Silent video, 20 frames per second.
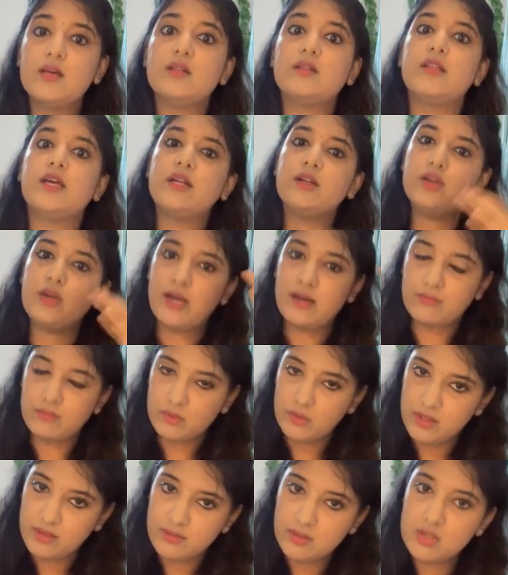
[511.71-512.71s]
Then you have to
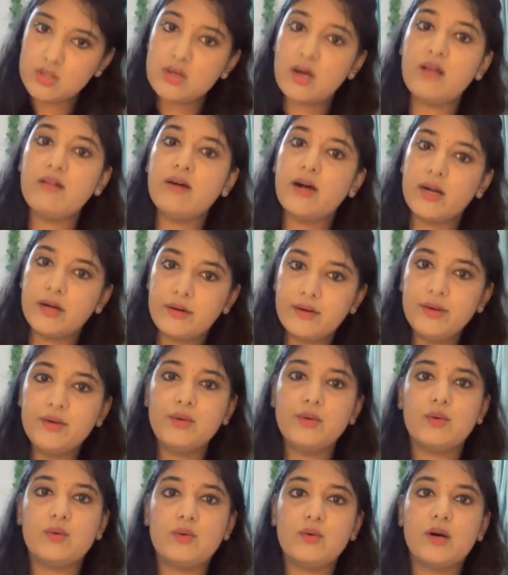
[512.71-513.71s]
even solve 100
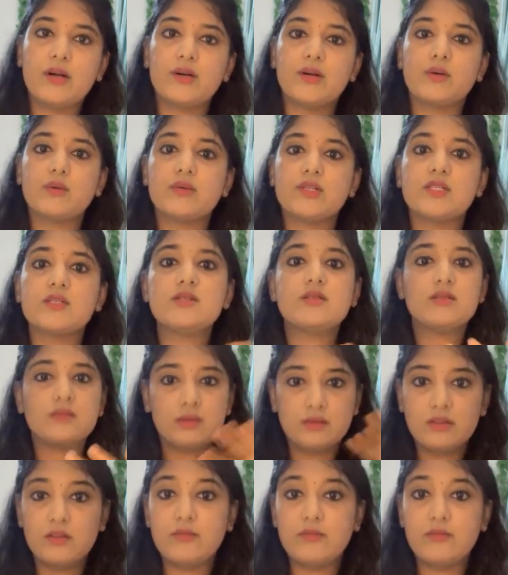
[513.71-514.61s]
to 200 questions.